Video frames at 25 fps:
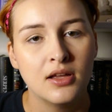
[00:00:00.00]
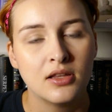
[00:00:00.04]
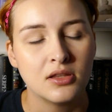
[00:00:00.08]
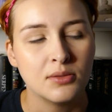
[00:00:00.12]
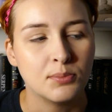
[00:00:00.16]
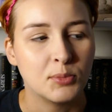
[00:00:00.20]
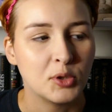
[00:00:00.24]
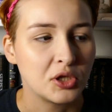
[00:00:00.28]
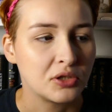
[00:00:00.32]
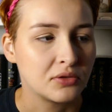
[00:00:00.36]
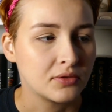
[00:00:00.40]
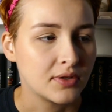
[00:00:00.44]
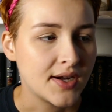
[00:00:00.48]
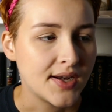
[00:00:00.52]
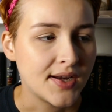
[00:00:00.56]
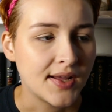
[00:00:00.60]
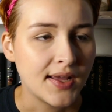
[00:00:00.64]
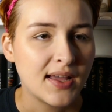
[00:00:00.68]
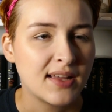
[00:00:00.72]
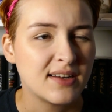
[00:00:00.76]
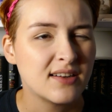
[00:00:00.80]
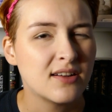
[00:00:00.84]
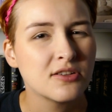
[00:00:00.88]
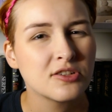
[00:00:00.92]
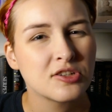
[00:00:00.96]
the book reading
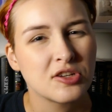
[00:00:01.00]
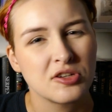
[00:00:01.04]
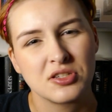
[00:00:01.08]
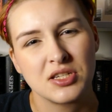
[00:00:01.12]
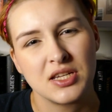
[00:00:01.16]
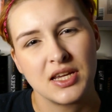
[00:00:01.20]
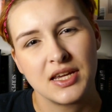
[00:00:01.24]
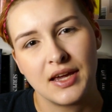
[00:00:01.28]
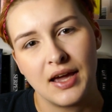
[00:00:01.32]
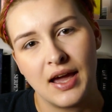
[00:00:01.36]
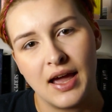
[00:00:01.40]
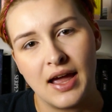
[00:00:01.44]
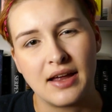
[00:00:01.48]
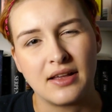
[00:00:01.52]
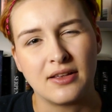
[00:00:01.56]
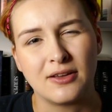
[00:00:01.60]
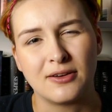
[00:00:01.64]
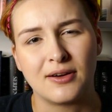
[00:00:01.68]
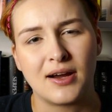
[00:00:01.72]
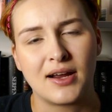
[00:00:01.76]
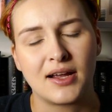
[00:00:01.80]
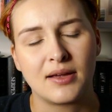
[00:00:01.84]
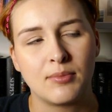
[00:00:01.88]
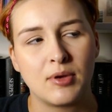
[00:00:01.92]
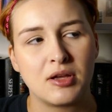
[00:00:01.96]
it, and also seeing it highly
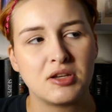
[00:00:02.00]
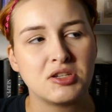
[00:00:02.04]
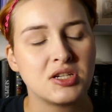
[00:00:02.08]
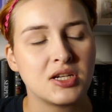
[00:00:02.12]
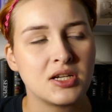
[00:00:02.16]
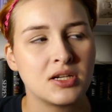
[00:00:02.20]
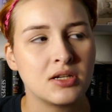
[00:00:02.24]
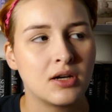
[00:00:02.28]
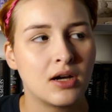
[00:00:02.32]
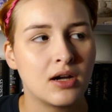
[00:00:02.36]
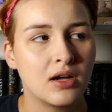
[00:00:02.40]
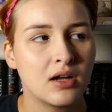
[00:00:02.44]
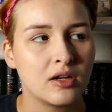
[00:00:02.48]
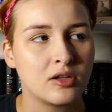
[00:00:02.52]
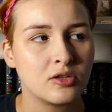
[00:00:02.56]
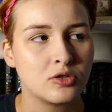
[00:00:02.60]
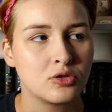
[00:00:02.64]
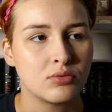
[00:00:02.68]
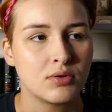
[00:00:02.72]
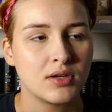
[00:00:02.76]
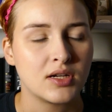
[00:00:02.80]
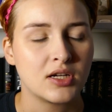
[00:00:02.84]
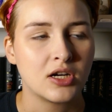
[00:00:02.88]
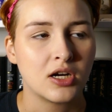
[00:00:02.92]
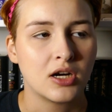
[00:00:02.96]
recommended on
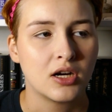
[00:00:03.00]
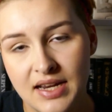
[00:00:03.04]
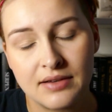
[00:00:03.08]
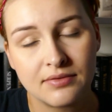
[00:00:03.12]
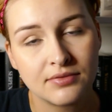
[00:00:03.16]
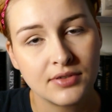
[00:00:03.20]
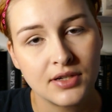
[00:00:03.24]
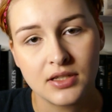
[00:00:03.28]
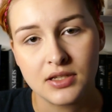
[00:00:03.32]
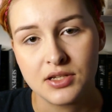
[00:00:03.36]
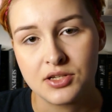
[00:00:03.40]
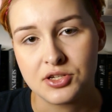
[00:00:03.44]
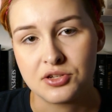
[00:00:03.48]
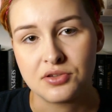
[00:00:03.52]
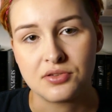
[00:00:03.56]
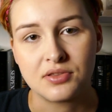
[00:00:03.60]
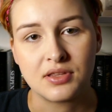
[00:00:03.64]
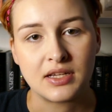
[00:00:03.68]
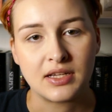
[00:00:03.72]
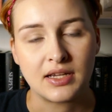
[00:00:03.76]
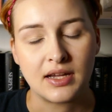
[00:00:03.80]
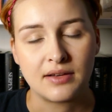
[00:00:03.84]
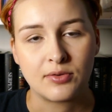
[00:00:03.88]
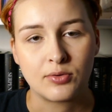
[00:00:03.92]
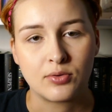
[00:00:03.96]
Twitter. I really do
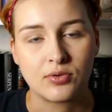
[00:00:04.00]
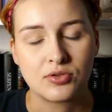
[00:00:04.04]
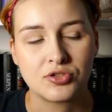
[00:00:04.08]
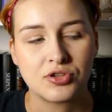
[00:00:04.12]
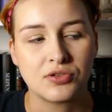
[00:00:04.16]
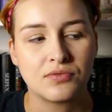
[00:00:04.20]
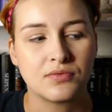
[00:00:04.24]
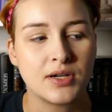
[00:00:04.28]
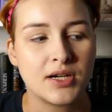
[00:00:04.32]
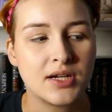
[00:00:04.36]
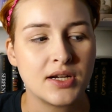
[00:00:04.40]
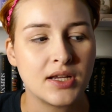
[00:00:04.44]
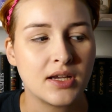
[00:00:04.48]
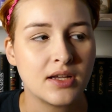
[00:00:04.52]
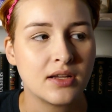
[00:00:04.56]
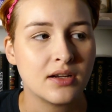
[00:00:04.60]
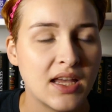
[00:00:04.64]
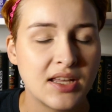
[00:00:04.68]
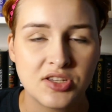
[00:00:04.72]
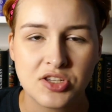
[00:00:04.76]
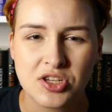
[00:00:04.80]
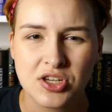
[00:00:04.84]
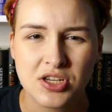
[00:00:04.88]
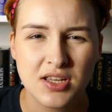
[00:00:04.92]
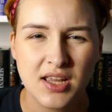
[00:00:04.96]
think everyone should read it.
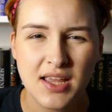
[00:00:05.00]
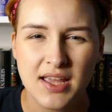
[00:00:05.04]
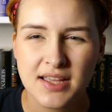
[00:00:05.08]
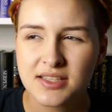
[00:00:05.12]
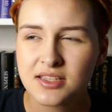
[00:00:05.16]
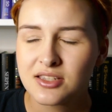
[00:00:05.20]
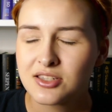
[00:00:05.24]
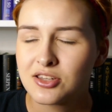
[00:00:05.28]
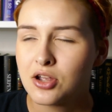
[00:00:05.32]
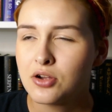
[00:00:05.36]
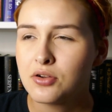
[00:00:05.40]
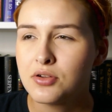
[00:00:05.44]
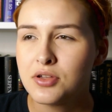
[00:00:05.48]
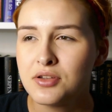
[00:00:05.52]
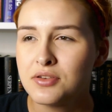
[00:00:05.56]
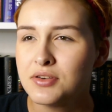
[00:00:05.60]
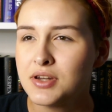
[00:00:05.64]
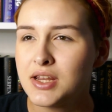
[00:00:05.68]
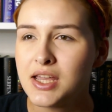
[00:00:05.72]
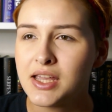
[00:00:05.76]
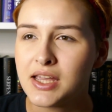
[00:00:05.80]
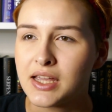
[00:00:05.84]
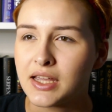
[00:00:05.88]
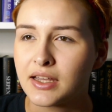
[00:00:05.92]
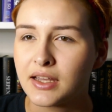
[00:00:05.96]
It's so
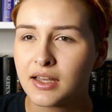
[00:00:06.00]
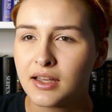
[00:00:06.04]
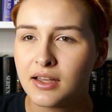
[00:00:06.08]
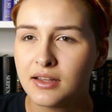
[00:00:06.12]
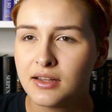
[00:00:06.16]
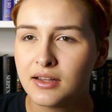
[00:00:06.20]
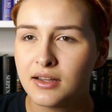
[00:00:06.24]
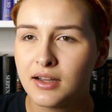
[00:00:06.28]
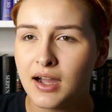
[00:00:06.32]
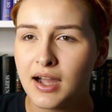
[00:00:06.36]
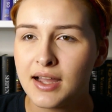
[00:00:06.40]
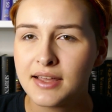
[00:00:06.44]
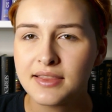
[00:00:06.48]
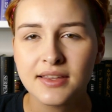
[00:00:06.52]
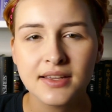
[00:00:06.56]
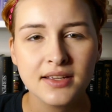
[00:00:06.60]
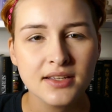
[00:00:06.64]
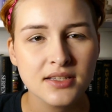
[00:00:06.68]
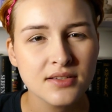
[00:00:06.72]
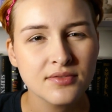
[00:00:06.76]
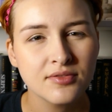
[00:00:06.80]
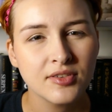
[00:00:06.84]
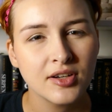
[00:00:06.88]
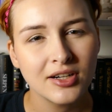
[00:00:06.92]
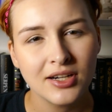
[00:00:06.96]
unique. I think
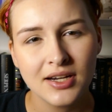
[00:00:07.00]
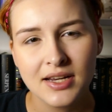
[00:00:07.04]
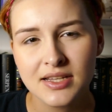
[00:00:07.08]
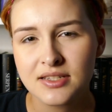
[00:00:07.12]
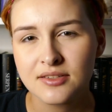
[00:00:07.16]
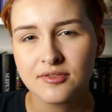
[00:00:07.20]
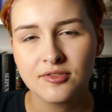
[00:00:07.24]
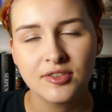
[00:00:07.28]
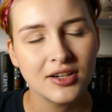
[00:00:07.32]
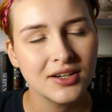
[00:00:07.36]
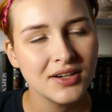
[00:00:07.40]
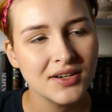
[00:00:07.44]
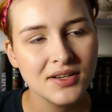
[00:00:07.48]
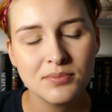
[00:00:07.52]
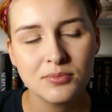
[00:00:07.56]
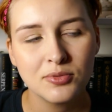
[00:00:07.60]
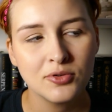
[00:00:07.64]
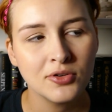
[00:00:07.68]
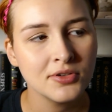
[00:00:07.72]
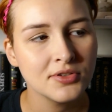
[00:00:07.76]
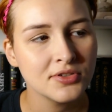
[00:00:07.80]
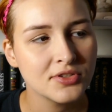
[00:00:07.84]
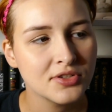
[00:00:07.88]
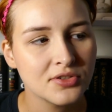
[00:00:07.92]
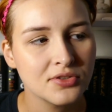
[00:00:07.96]
it's a very
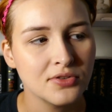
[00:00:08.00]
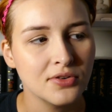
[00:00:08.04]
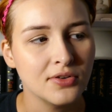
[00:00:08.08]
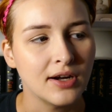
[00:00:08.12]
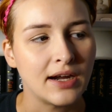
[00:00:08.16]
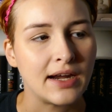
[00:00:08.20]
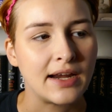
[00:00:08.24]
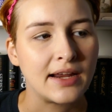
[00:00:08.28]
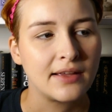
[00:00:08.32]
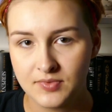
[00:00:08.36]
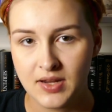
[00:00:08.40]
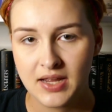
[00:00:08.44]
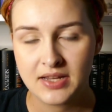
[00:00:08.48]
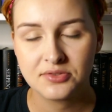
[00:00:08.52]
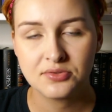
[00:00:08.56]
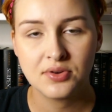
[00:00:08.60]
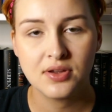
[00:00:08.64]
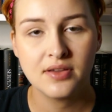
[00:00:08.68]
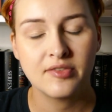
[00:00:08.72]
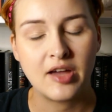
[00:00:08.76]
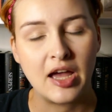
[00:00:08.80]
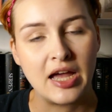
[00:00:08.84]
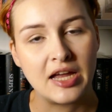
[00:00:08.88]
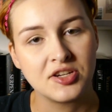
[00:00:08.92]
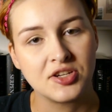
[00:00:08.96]
important story. Next we
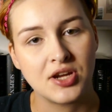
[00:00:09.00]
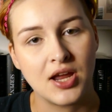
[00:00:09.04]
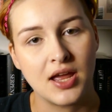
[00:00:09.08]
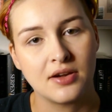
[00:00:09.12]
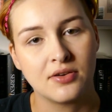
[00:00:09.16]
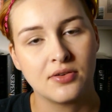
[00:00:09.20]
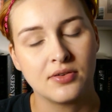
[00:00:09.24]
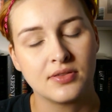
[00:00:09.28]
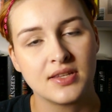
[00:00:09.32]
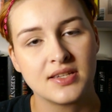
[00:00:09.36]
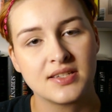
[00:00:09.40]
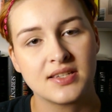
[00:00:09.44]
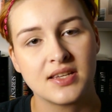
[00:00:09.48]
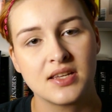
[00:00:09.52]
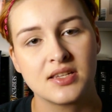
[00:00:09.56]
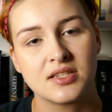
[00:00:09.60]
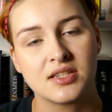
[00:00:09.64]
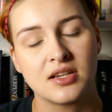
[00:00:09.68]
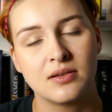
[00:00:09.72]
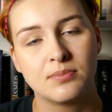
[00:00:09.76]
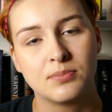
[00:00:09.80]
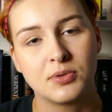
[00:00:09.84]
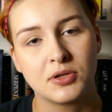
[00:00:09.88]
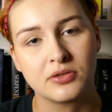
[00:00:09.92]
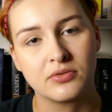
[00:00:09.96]
have Eyeshadow, and this is
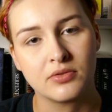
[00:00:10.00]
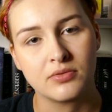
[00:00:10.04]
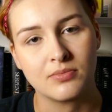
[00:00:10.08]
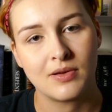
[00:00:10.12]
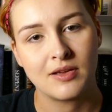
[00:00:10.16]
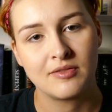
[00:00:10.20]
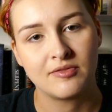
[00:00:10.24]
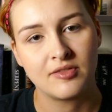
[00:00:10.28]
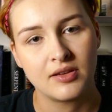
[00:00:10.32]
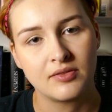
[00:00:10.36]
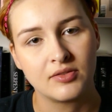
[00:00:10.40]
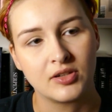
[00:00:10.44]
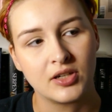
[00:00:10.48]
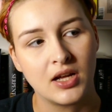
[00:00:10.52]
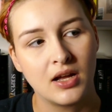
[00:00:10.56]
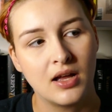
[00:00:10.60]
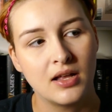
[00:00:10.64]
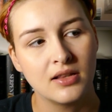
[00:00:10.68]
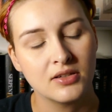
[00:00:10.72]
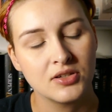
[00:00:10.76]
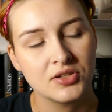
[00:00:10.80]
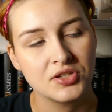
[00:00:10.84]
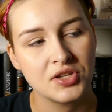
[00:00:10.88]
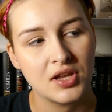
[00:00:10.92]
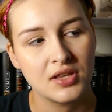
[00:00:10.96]
a book with my favorite
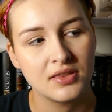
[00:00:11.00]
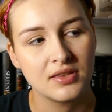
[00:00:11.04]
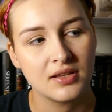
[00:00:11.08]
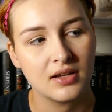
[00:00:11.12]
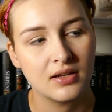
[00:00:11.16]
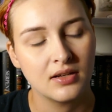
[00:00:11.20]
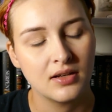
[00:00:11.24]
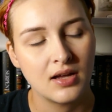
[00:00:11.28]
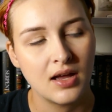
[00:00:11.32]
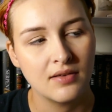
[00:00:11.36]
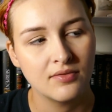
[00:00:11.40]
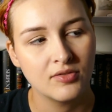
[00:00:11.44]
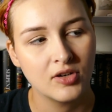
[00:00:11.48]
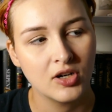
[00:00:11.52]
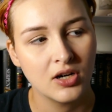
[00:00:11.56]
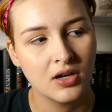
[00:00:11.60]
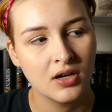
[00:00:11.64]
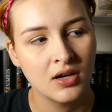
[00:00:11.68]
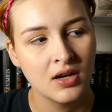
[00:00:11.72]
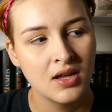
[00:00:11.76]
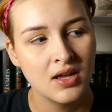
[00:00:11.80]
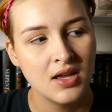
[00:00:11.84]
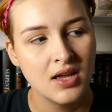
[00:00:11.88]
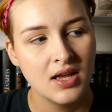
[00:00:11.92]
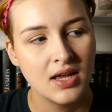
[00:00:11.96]
colors on the cover,